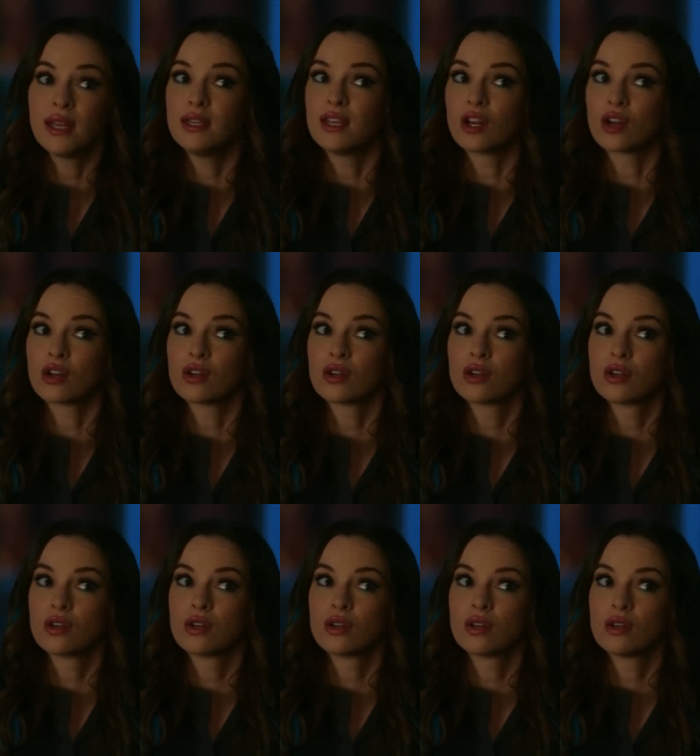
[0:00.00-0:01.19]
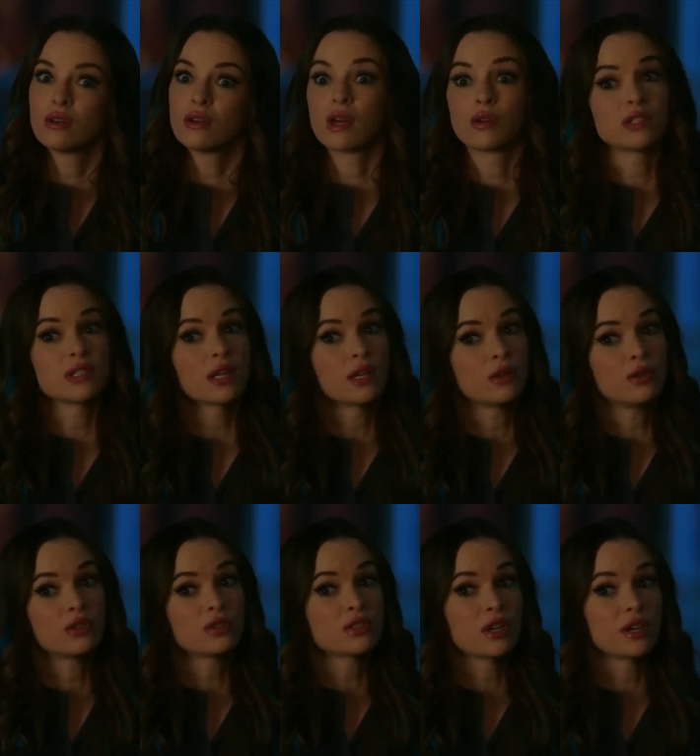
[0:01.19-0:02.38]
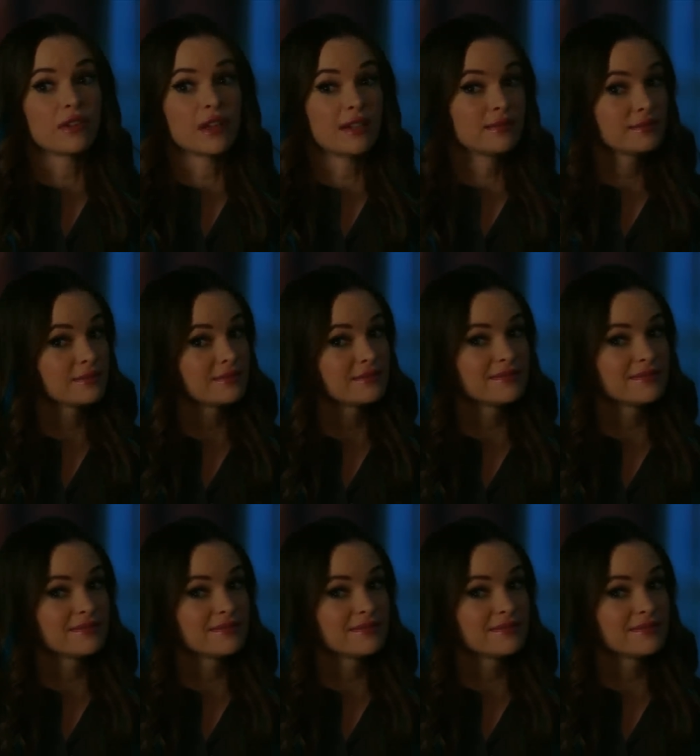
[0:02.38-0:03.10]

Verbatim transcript: And dinner. Iris, I know you're starving.